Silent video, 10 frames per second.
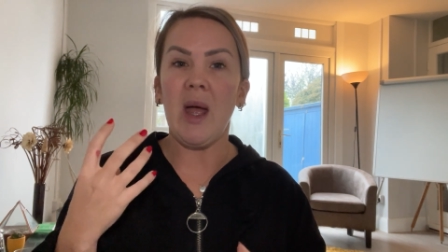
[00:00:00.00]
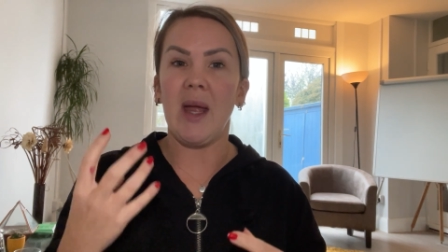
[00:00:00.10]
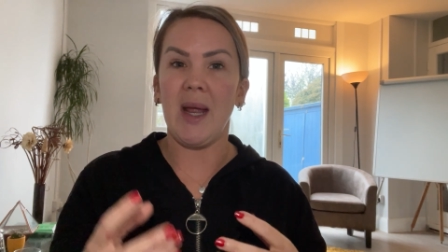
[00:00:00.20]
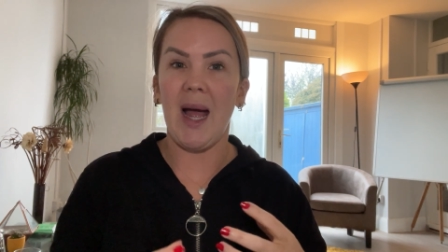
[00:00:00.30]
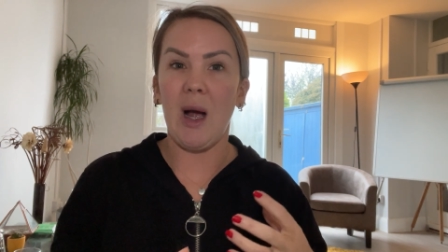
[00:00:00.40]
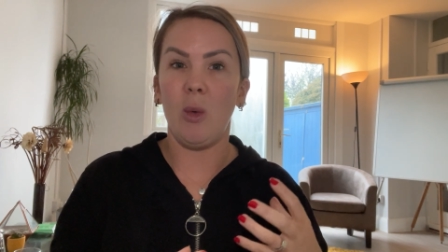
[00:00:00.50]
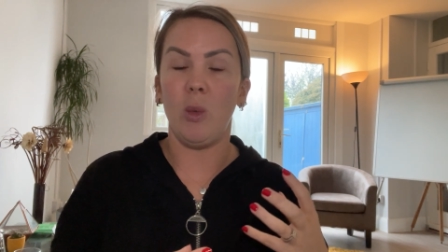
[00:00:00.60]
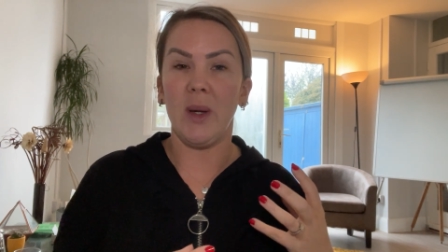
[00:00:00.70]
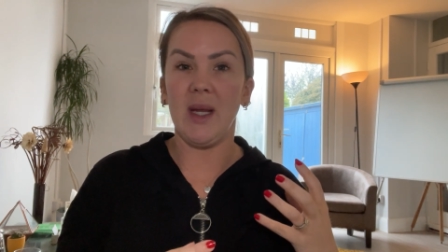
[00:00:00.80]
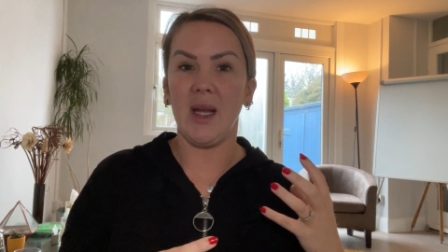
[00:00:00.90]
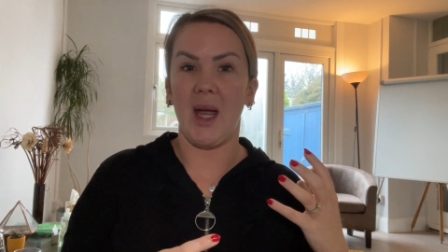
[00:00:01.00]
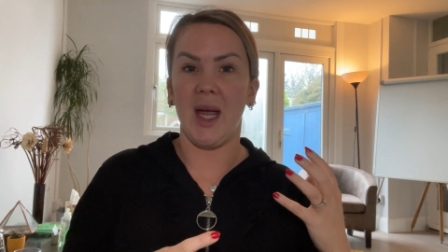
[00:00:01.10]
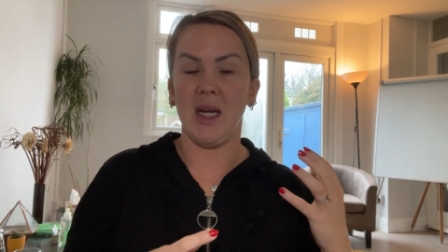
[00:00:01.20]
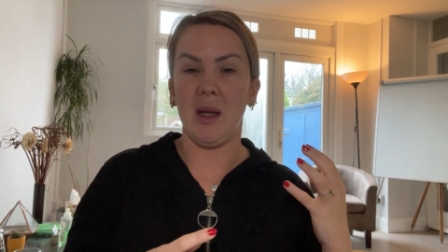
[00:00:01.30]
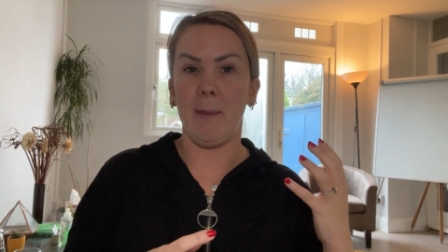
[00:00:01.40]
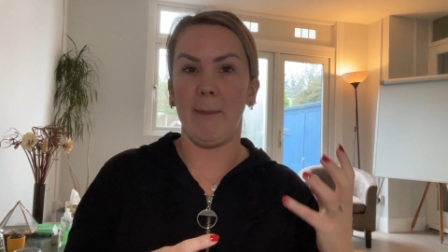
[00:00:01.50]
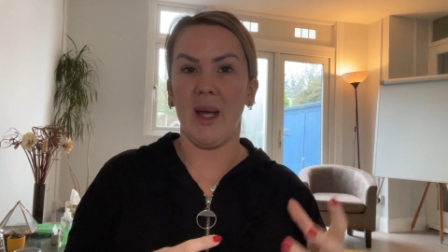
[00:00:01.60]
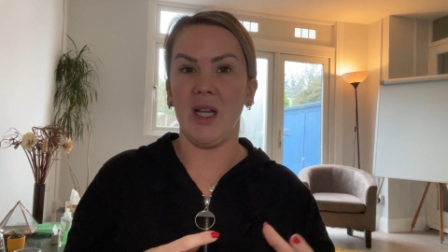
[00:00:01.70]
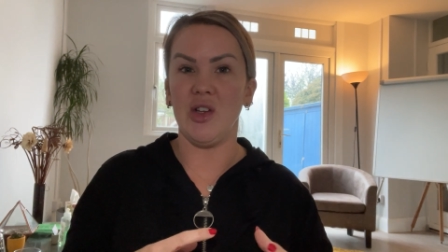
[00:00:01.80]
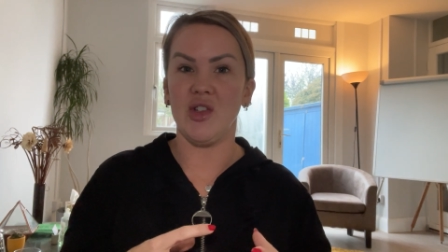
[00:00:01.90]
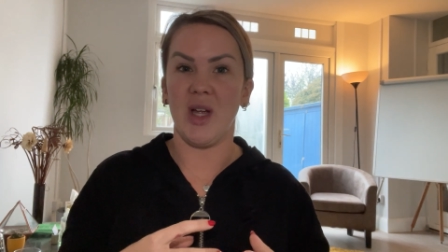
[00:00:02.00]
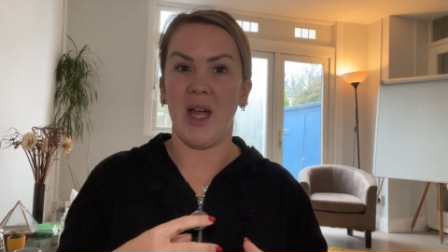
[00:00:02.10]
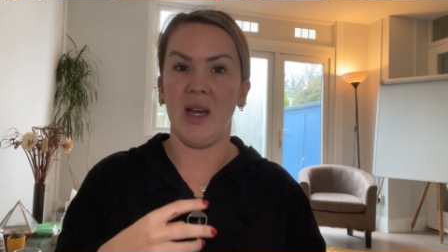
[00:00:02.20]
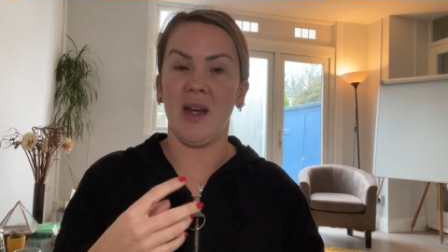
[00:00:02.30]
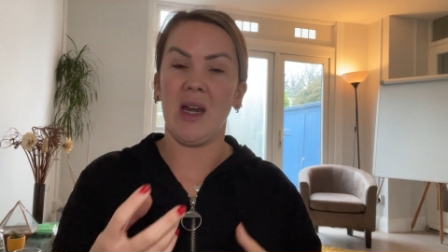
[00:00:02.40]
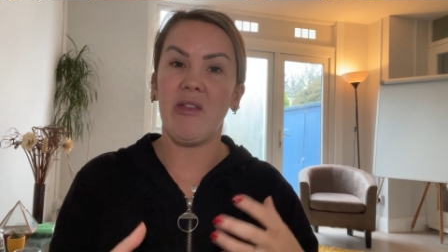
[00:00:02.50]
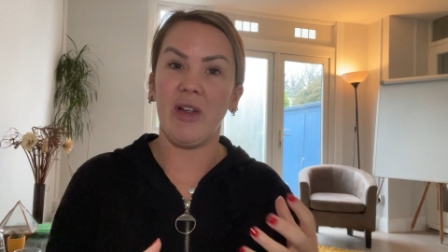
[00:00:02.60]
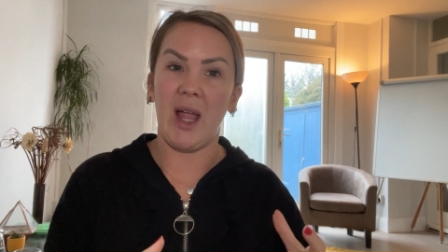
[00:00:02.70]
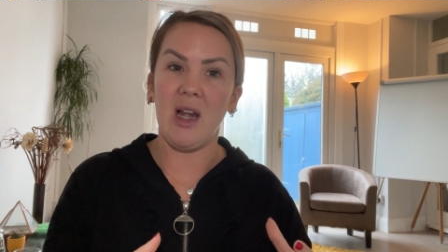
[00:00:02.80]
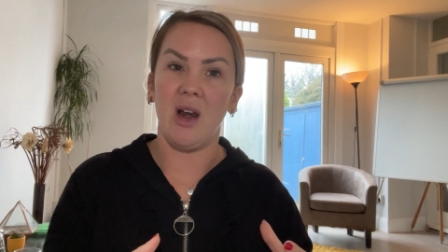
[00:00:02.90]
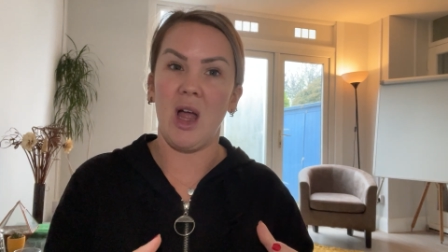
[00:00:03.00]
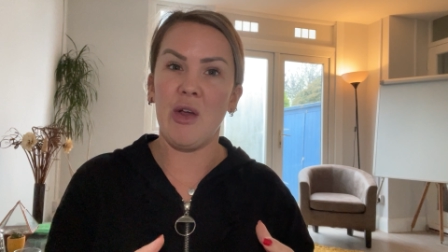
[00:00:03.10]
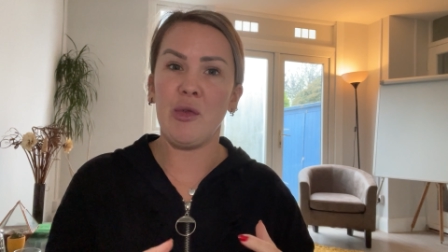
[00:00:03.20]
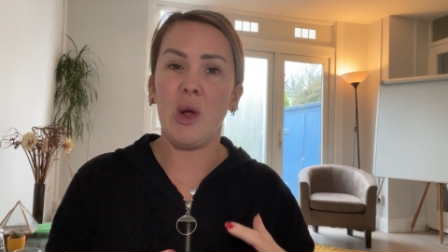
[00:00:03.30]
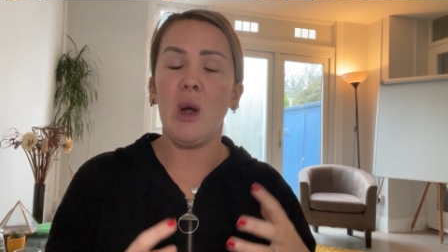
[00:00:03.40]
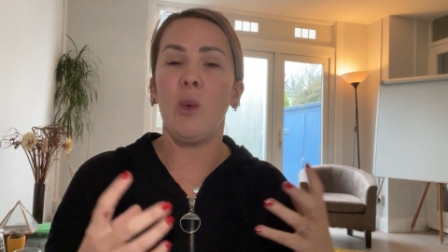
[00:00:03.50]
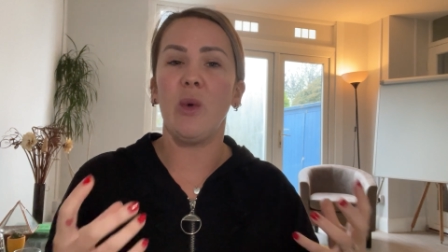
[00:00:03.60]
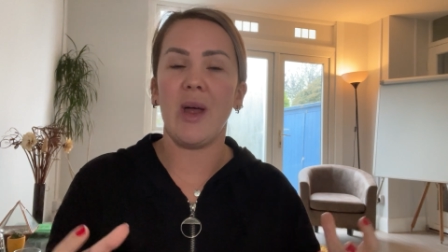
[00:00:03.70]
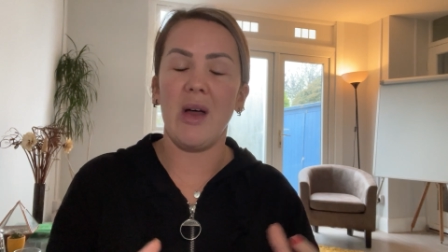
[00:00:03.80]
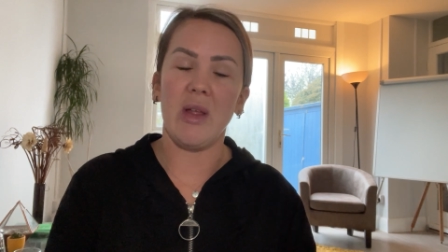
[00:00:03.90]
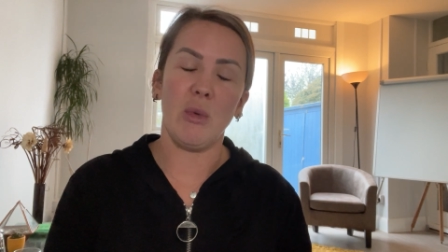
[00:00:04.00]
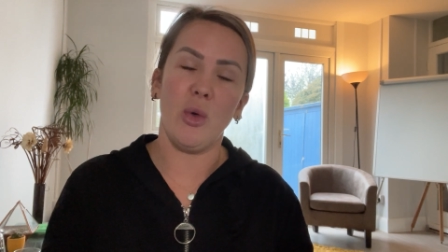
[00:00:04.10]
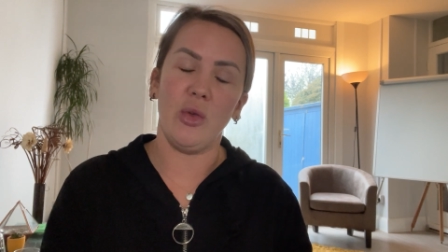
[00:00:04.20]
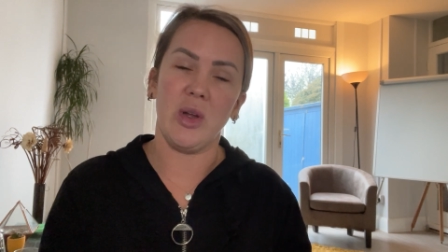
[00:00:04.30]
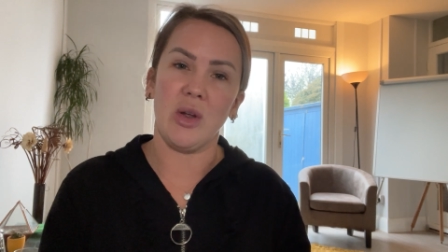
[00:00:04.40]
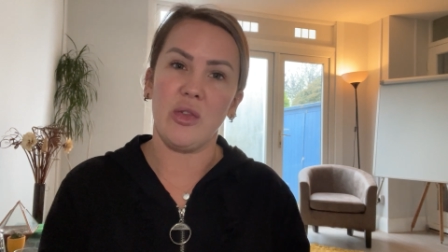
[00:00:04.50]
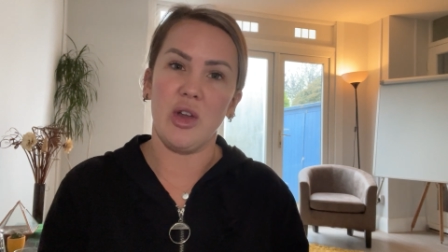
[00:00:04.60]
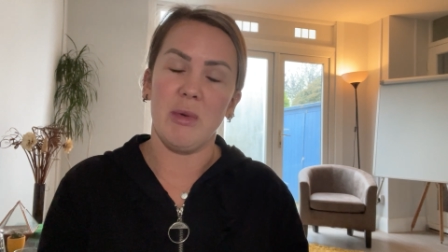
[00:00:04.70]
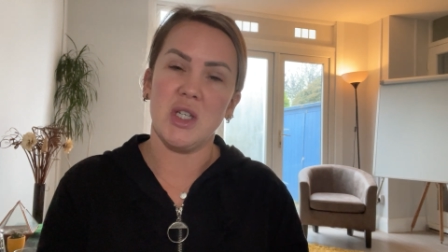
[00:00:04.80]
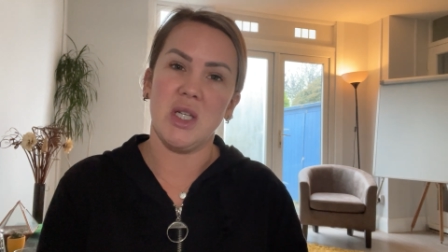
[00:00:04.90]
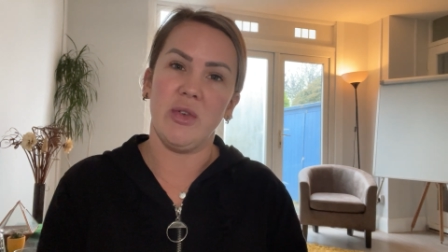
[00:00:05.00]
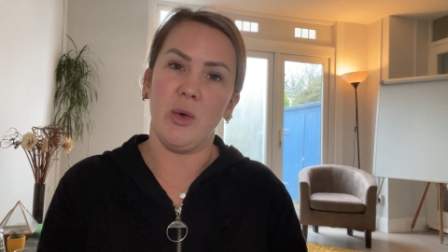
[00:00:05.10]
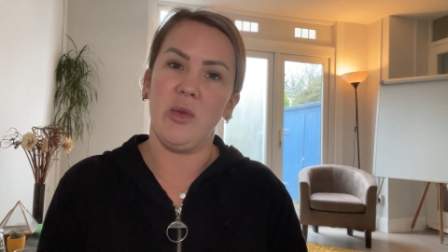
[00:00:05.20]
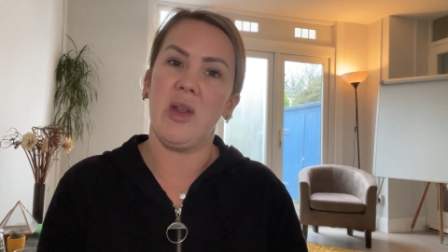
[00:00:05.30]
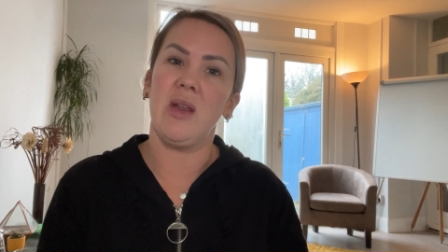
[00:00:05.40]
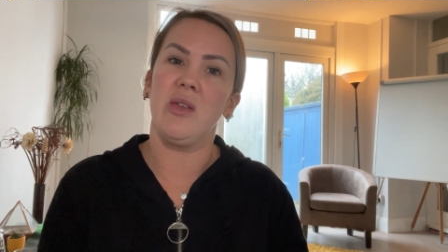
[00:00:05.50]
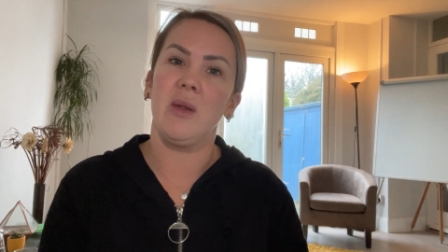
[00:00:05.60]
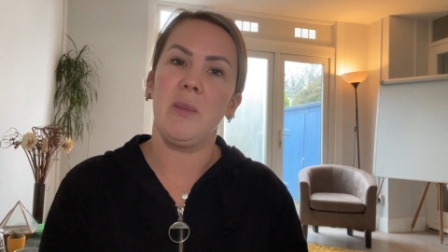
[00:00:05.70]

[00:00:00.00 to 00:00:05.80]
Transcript: and how we can manage and navigate life without them causing us too much difficulties.